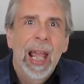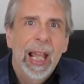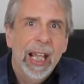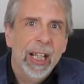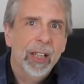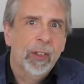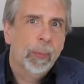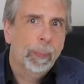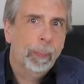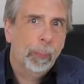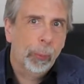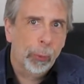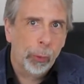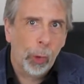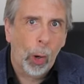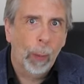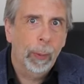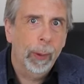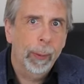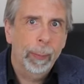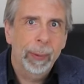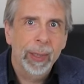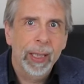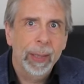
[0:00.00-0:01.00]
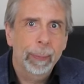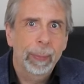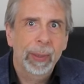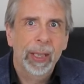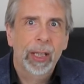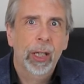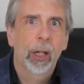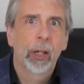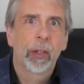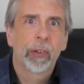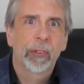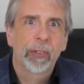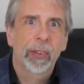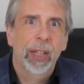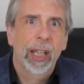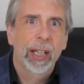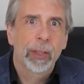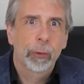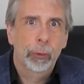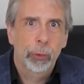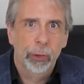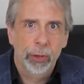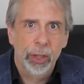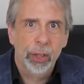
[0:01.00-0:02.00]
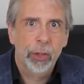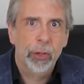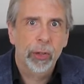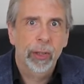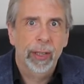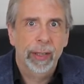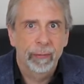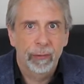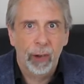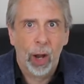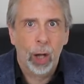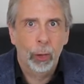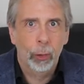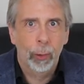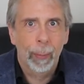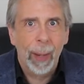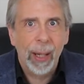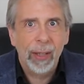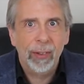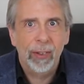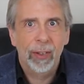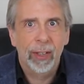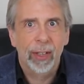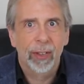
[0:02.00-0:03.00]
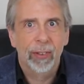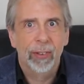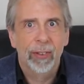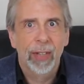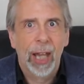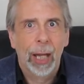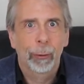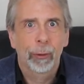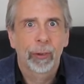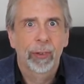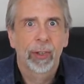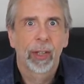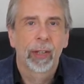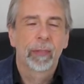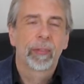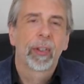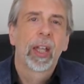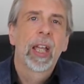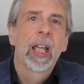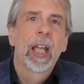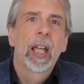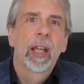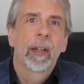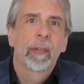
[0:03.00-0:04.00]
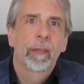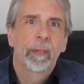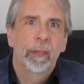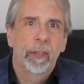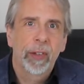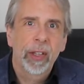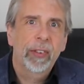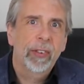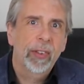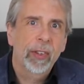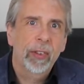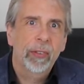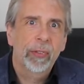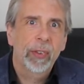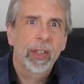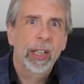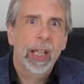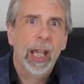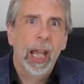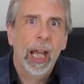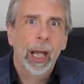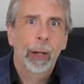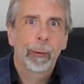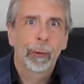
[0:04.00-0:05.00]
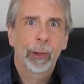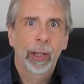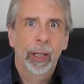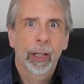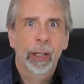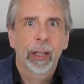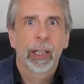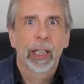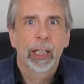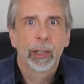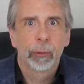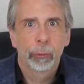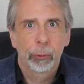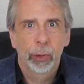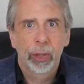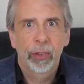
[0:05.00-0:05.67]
It's probably because, in traditional environmentalist narrative, this is the area in